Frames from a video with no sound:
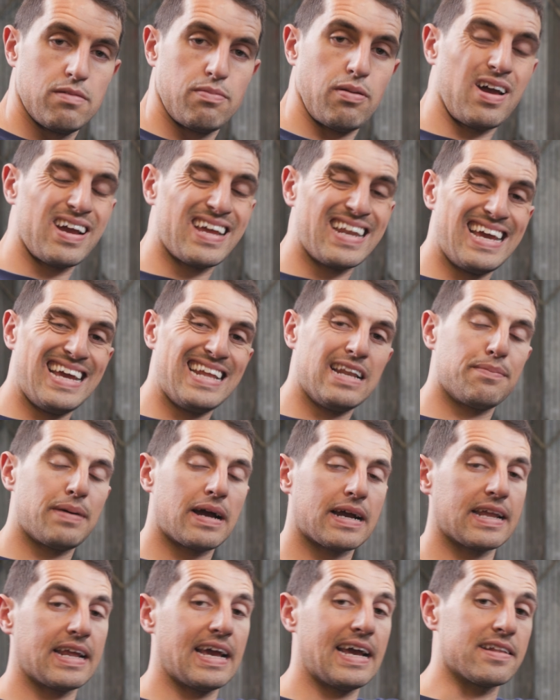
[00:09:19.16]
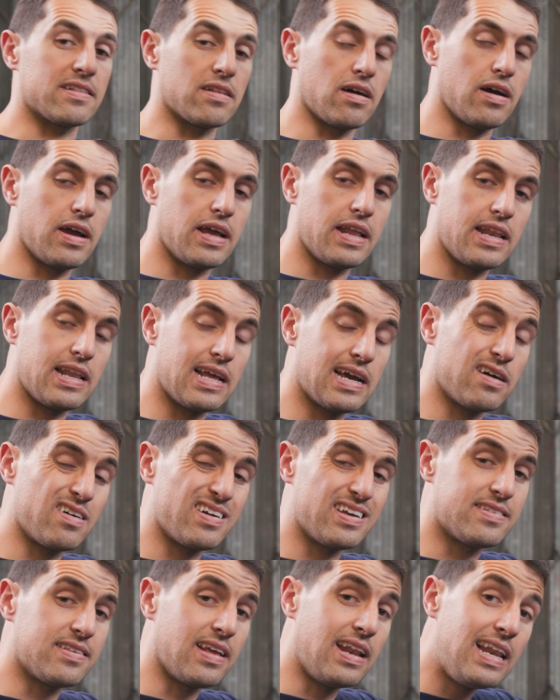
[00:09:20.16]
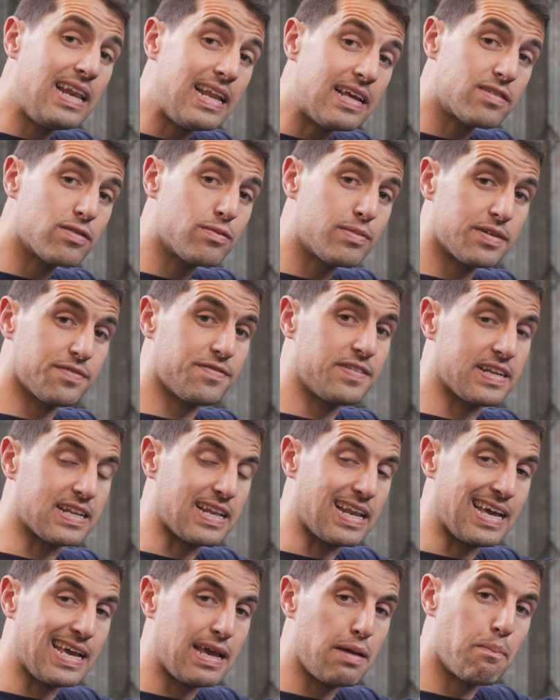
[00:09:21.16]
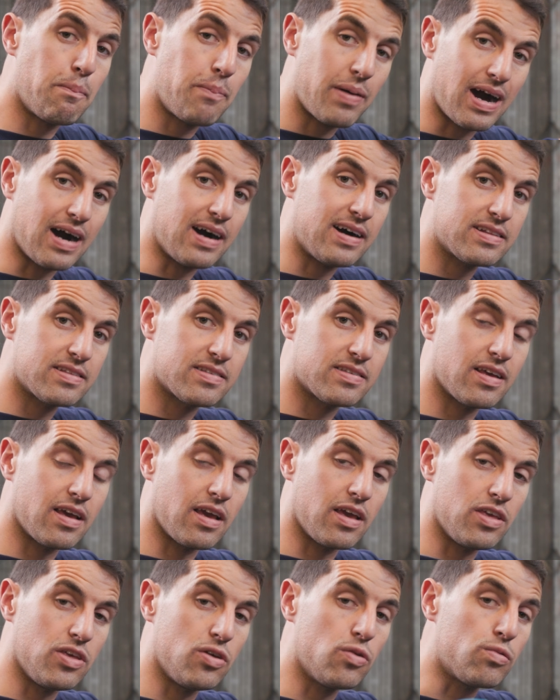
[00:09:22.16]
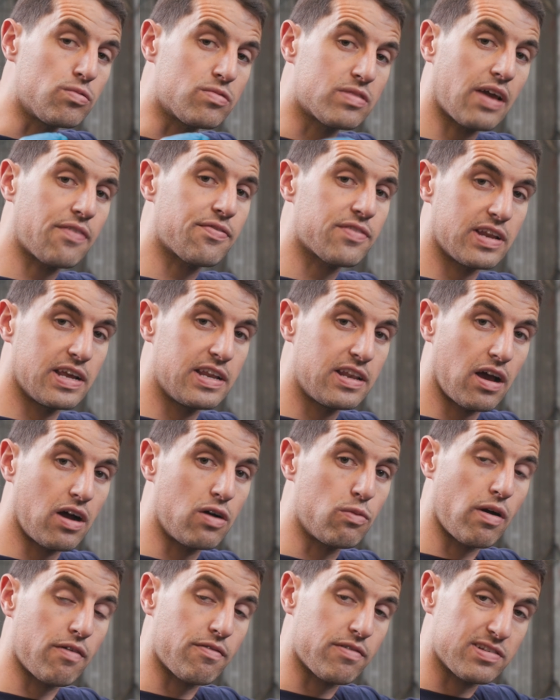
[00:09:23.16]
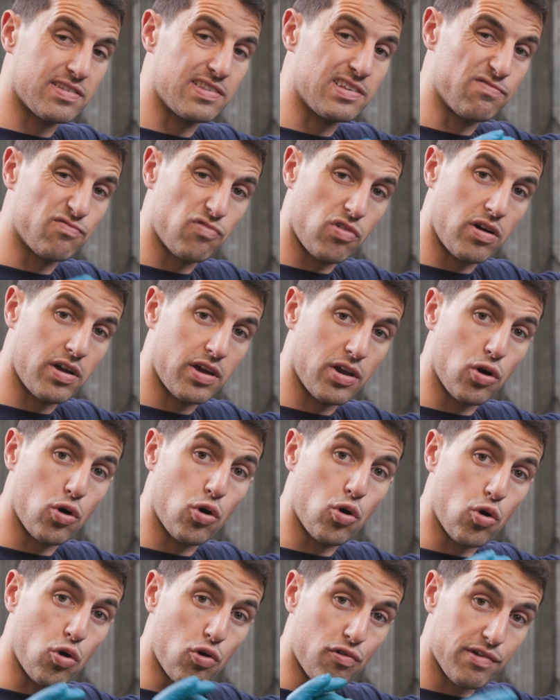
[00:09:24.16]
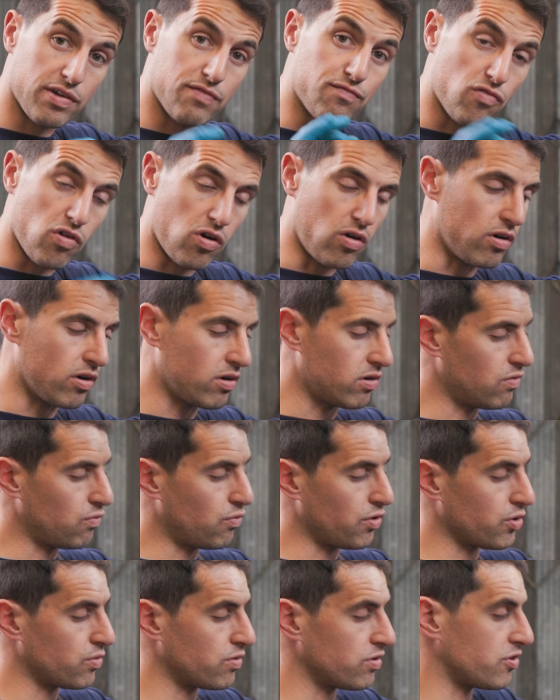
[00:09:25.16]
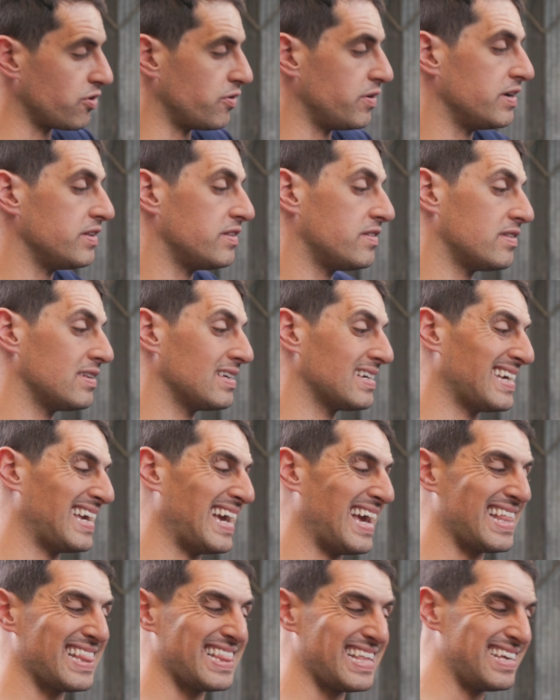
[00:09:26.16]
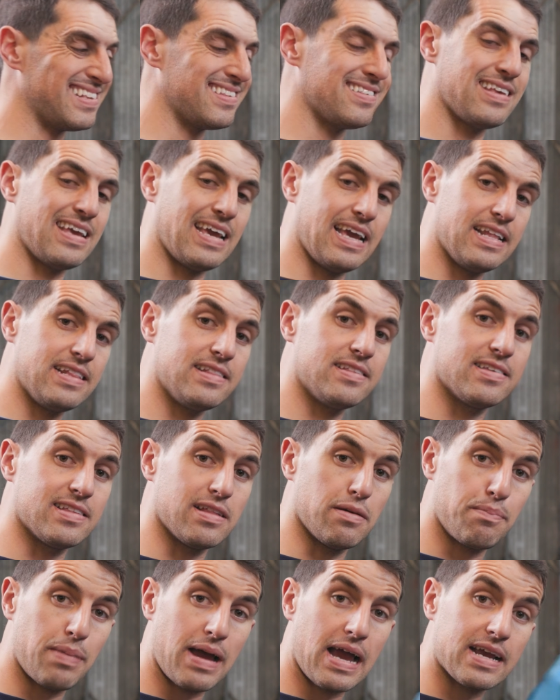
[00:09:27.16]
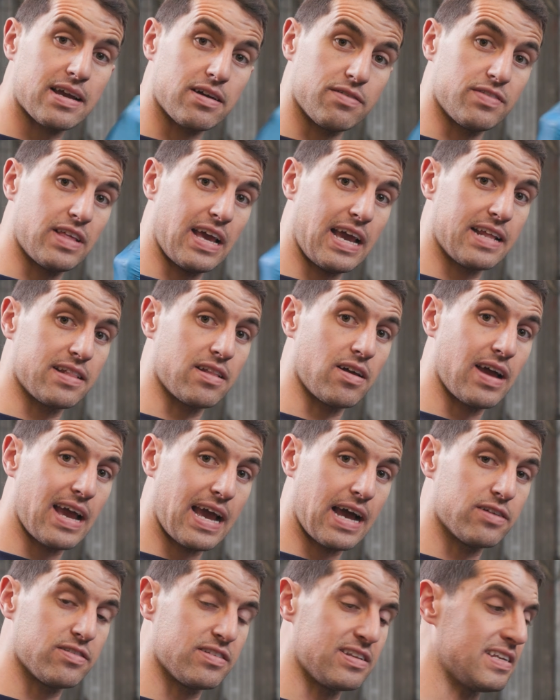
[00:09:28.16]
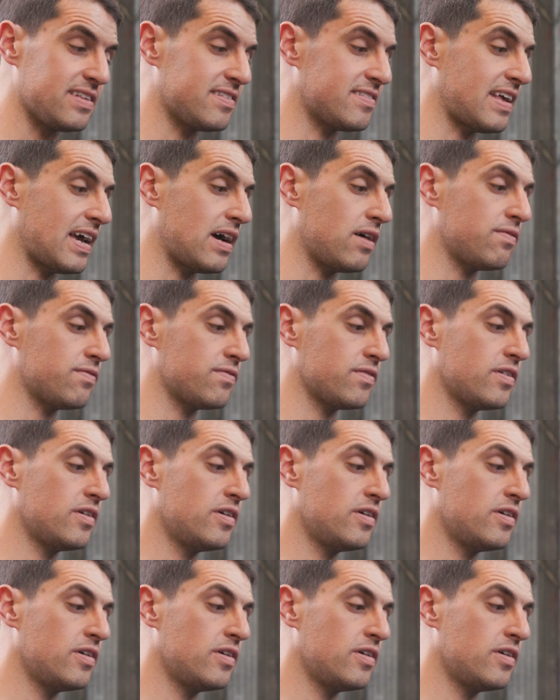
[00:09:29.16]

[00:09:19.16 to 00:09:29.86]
Plugging it in the back of the headlight. Now it's a little bit fiddly, but you'll definitely know whether it's in right or in wrong. What you want to do is get this into the back of the headlight housing itself.